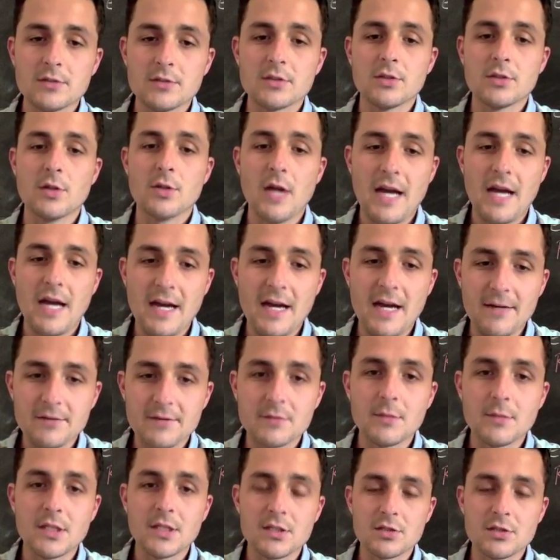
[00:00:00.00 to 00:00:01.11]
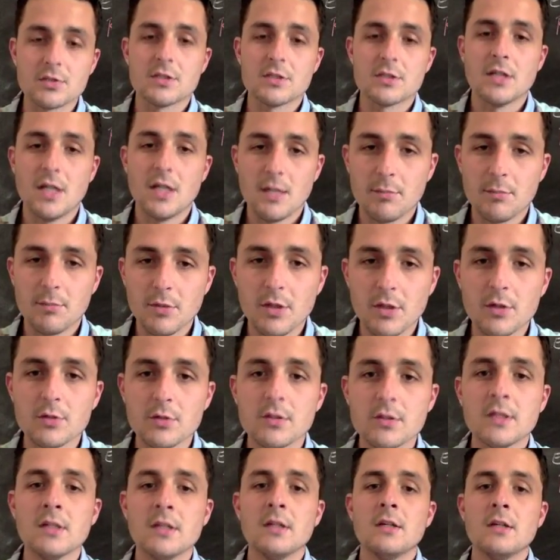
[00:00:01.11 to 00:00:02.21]
So you have to make sure to upload
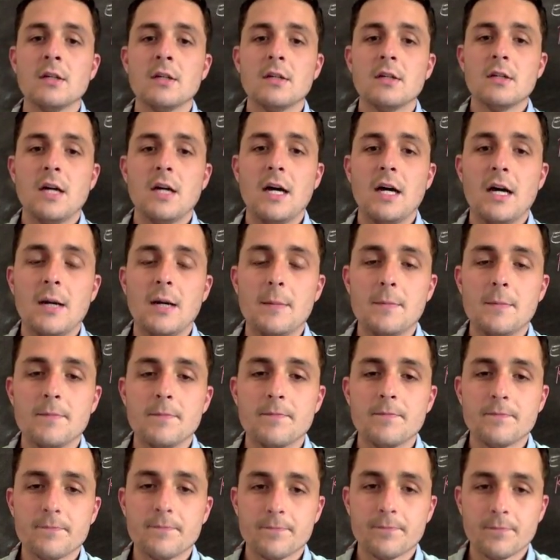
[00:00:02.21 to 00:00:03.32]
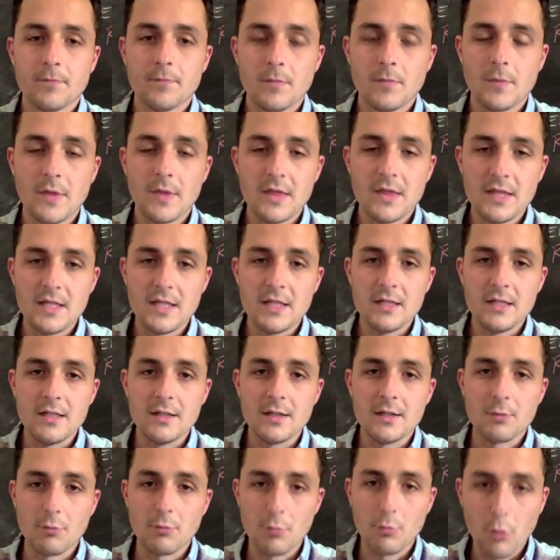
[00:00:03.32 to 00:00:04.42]
the
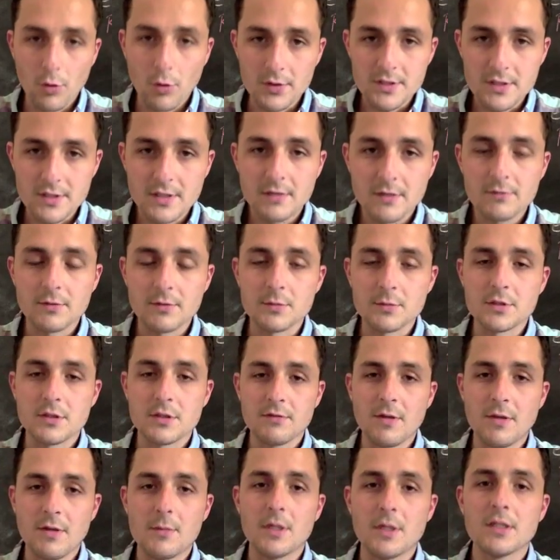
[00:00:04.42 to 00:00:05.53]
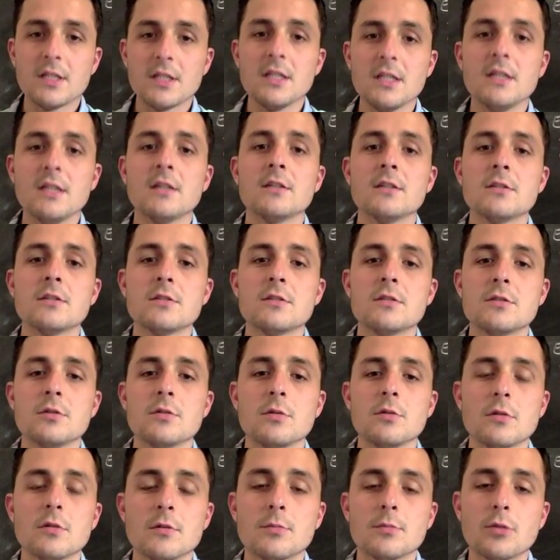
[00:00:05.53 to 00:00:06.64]
report from SurveyMonkey to
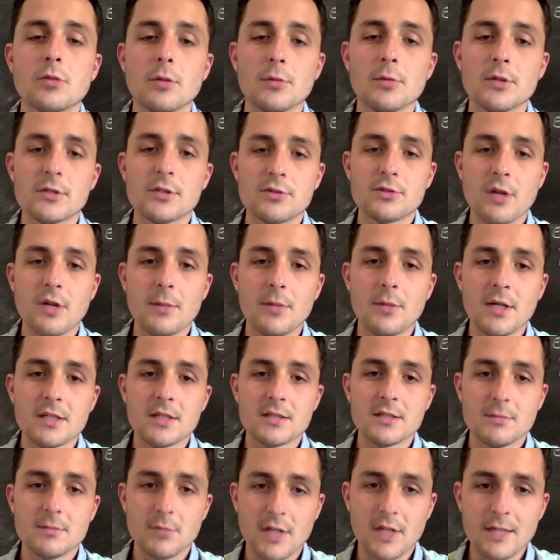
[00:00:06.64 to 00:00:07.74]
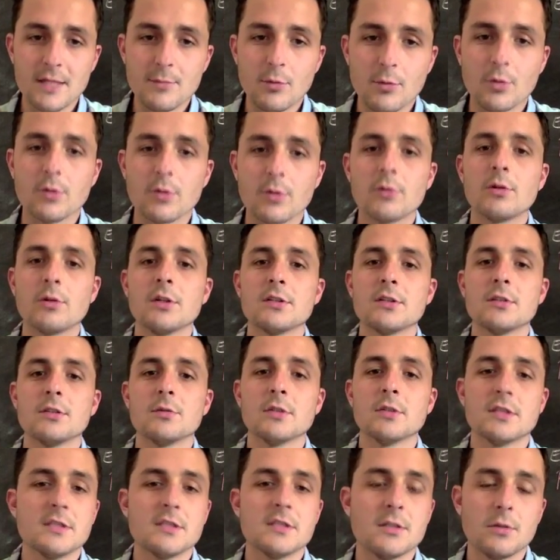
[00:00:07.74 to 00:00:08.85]
the appropriate Dropbox and Blackboard, or else you'll
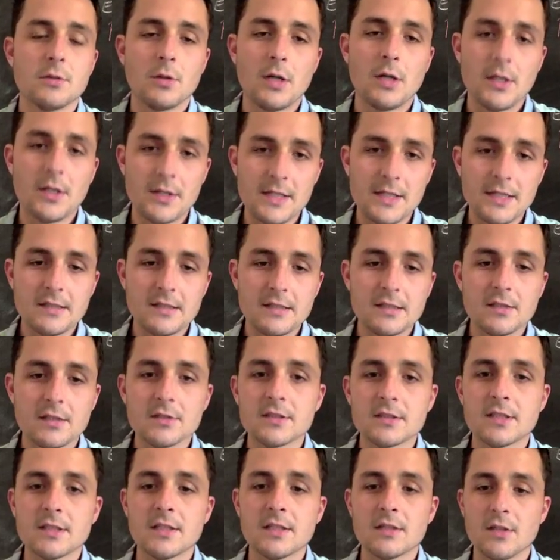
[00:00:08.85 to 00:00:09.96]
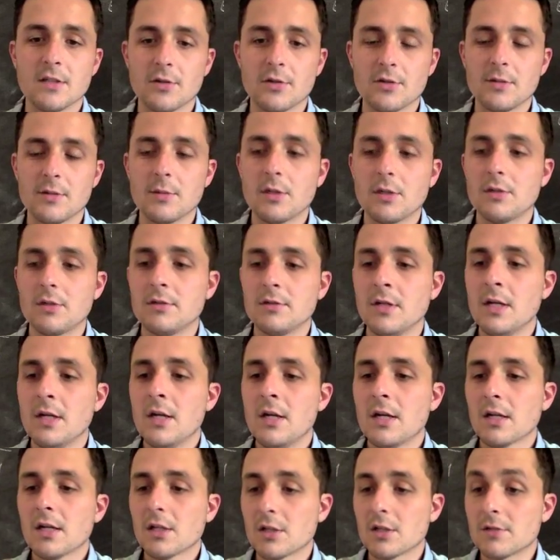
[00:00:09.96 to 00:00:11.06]
get 0 on that. And I'll send another email
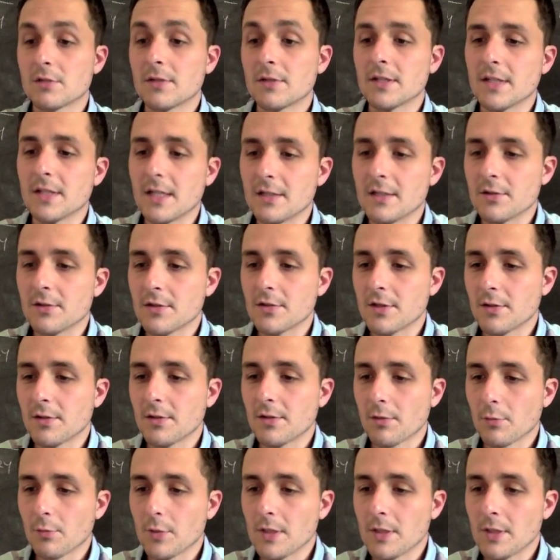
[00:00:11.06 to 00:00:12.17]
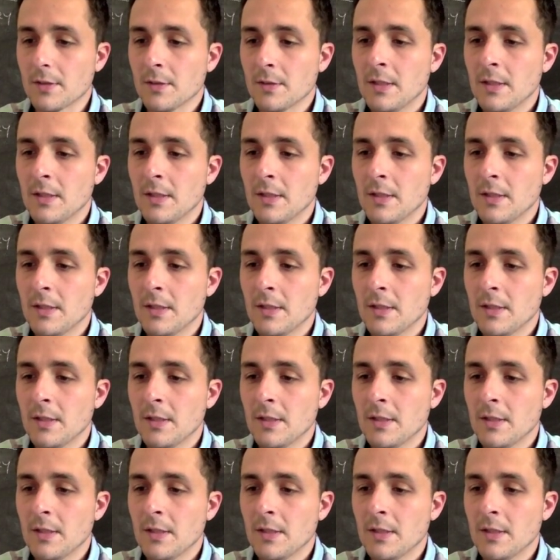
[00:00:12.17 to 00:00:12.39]
clarifying that near the end of the week.